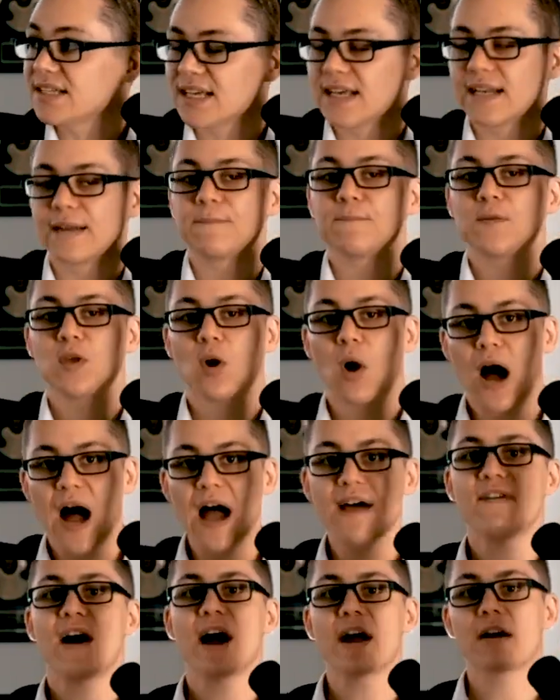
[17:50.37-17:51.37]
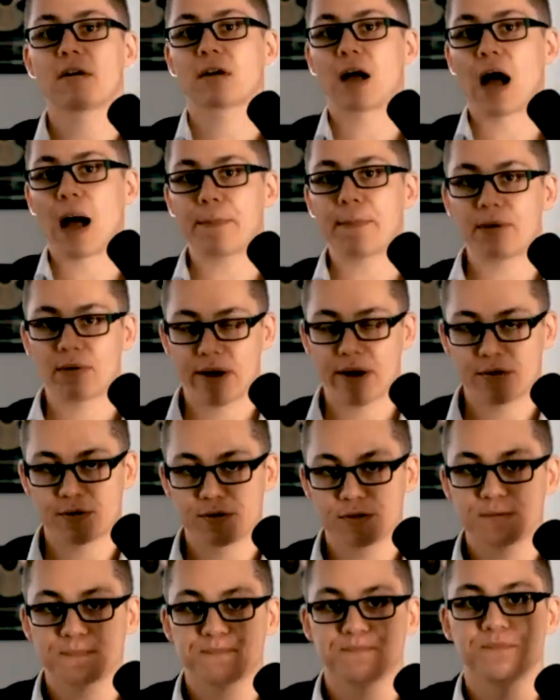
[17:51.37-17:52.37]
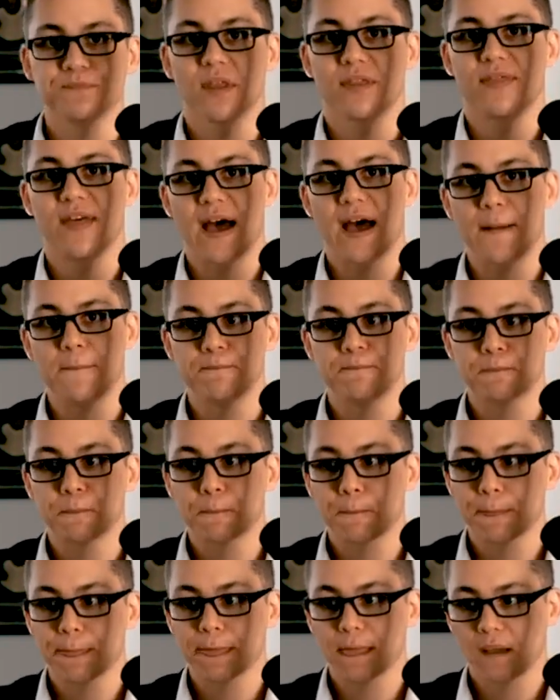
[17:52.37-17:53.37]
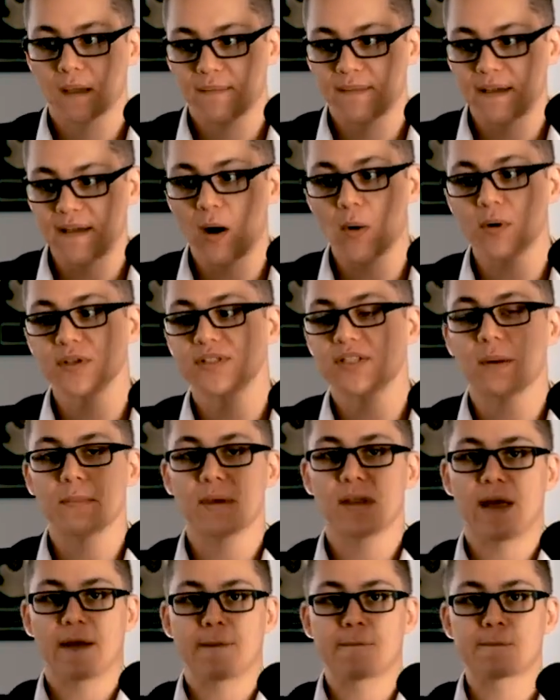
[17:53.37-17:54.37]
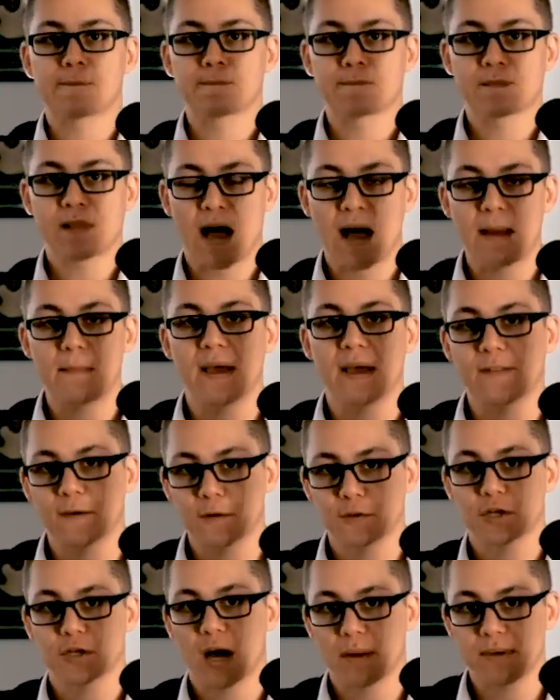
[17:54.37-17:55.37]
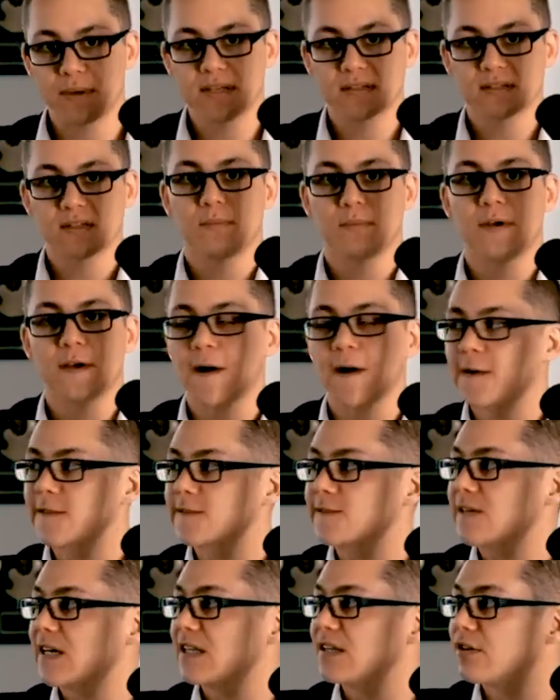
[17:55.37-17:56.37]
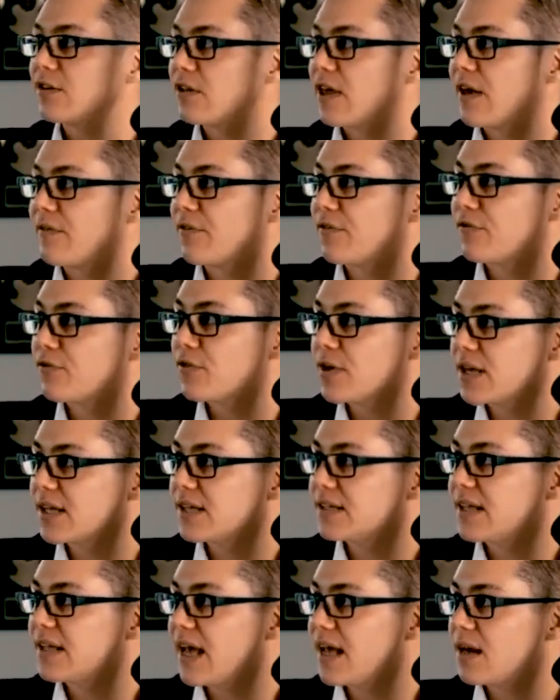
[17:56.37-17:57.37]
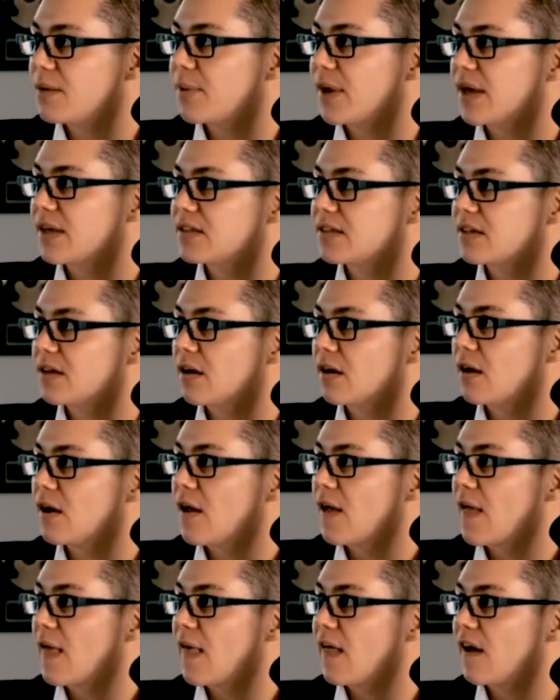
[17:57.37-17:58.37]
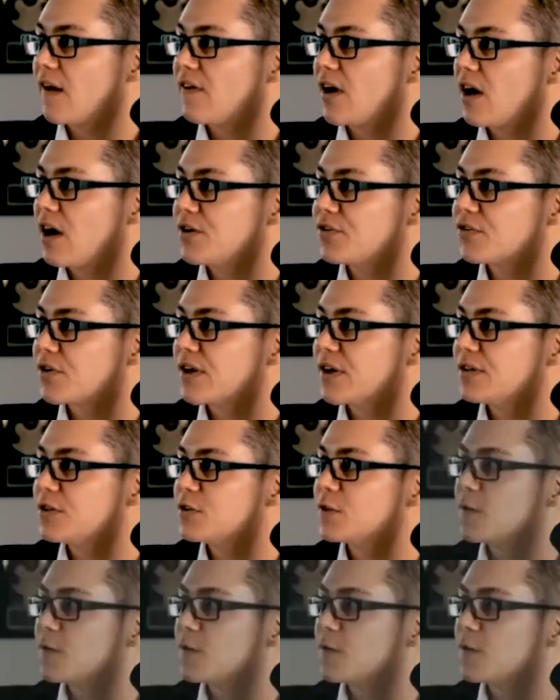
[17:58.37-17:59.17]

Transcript: And I've hired copywriters that they always tell me, like, I make their job easy because I literally have a freaking database here of hundreds